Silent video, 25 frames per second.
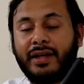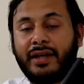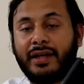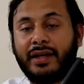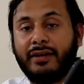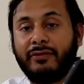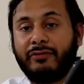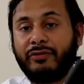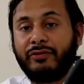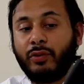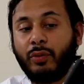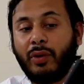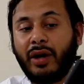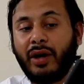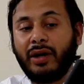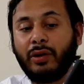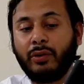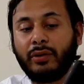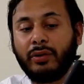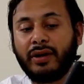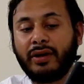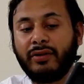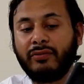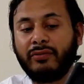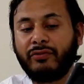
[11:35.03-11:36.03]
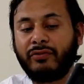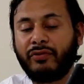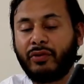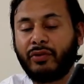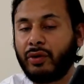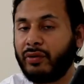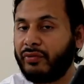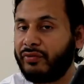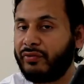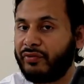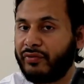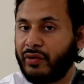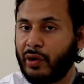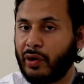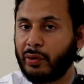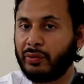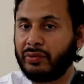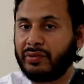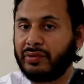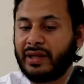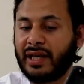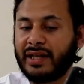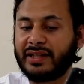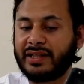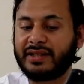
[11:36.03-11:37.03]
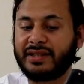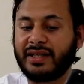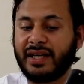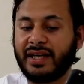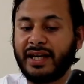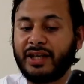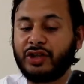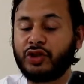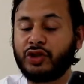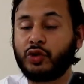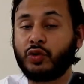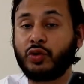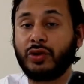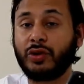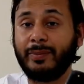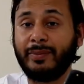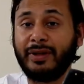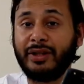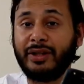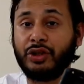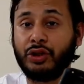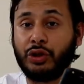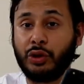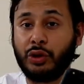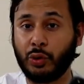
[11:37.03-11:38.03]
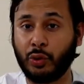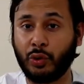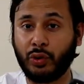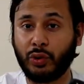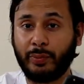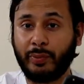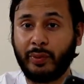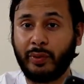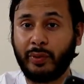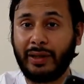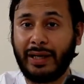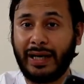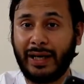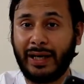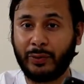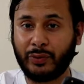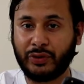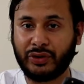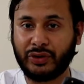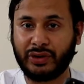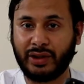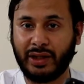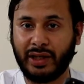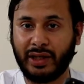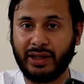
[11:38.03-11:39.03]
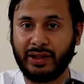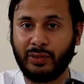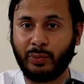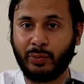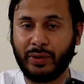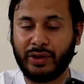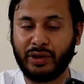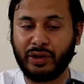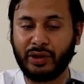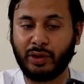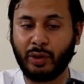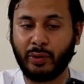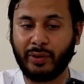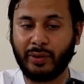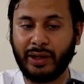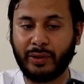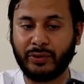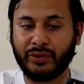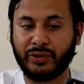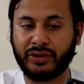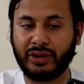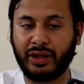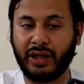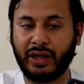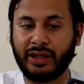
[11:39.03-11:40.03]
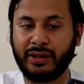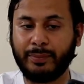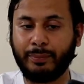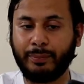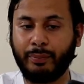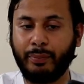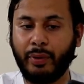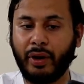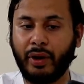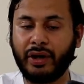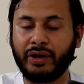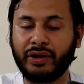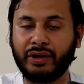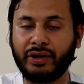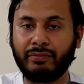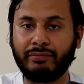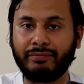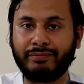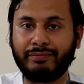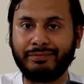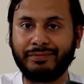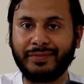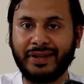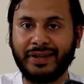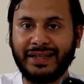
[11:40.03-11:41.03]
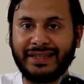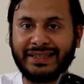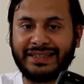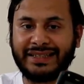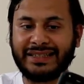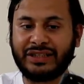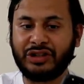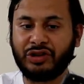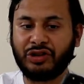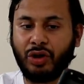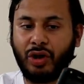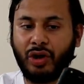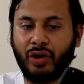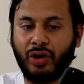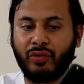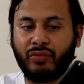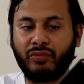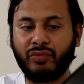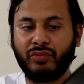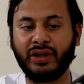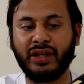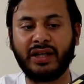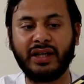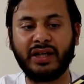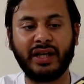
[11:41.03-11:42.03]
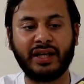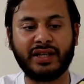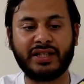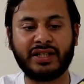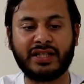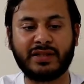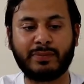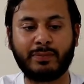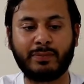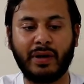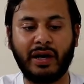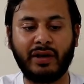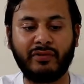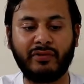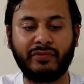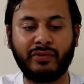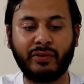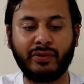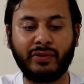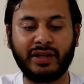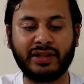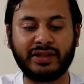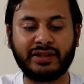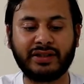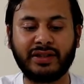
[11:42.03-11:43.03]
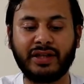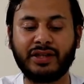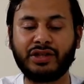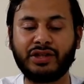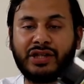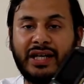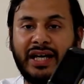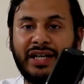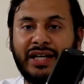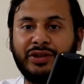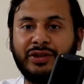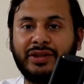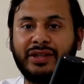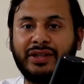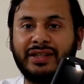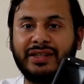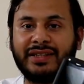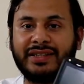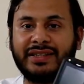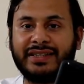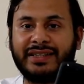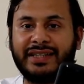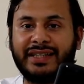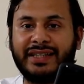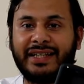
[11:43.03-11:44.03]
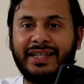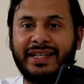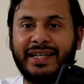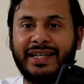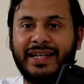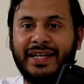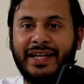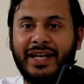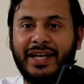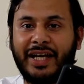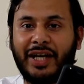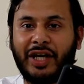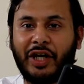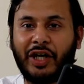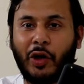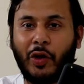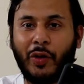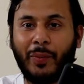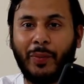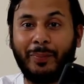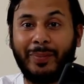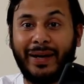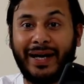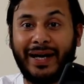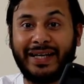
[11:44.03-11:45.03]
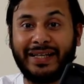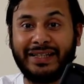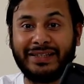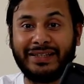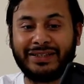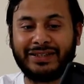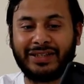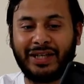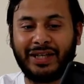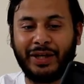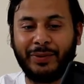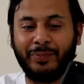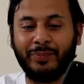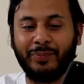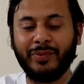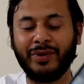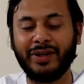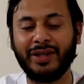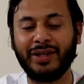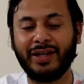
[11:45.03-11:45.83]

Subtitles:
If you are looking for a phone that's extremely durable outside when you're going outside, but it's not really a smartphone as such, as you can see, going back in time,